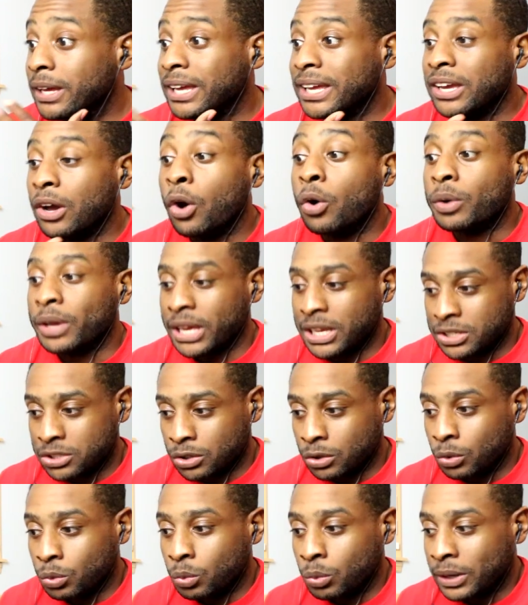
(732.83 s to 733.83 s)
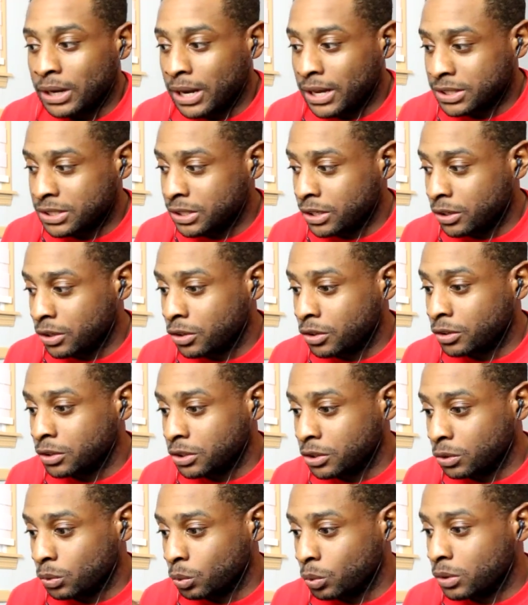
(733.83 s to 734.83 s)
Eh, okay, so what I said
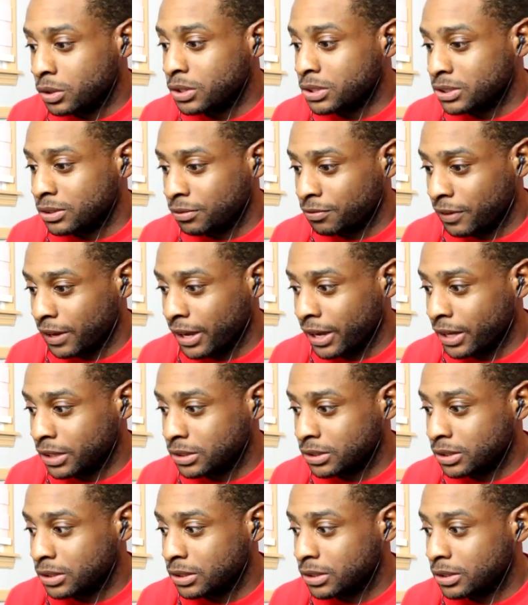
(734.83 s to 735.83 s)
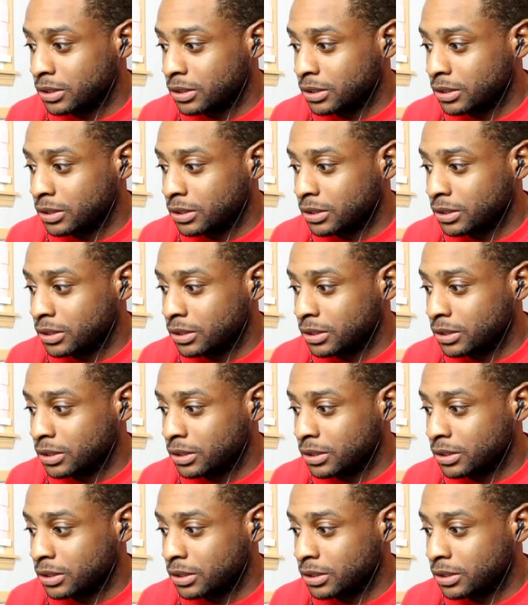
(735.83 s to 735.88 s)
earlier was the fact.